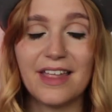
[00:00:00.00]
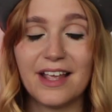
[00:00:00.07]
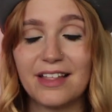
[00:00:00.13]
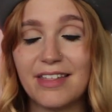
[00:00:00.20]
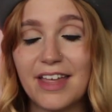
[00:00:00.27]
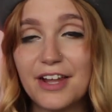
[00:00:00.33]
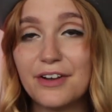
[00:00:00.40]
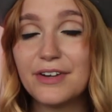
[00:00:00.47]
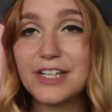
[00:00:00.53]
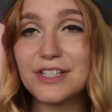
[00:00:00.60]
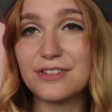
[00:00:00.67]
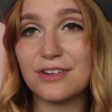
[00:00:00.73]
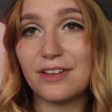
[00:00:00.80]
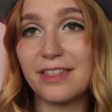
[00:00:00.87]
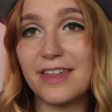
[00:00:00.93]
Like layering
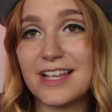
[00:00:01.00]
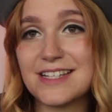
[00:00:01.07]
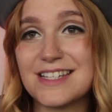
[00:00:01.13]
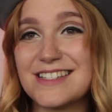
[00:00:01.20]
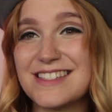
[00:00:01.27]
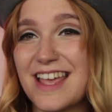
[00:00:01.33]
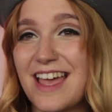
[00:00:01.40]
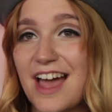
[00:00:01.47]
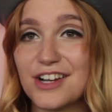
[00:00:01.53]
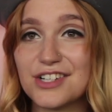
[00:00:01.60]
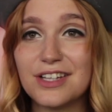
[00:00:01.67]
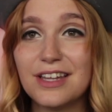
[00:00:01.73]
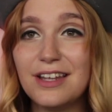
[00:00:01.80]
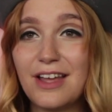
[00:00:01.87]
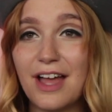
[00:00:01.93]
turtlenecks is
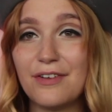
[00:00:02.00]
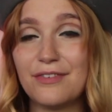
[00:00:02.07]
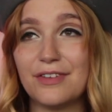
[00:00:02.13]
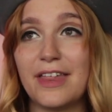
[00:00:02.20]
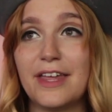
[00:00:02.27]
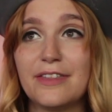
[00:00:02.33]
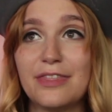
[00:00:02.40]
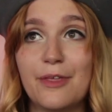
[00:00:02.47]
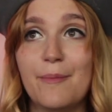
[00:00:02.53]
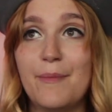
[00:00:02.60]
actually, I feel like,